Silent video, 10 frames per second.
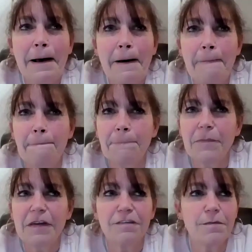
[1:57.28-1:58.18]
And
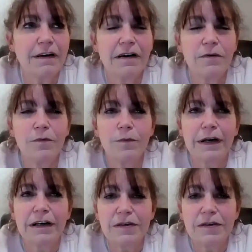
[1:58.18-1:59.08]
from there, I
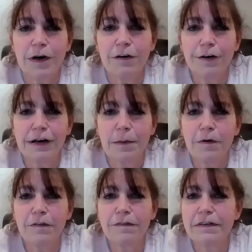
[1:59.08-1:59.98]
went on to work for a
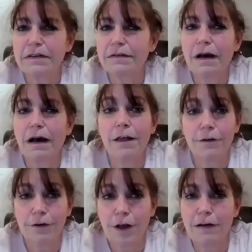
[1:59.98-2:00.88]
number of
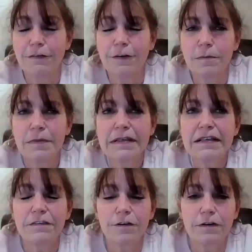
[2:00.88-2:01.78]
other law
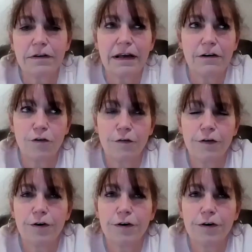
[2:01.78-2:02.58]
firms over the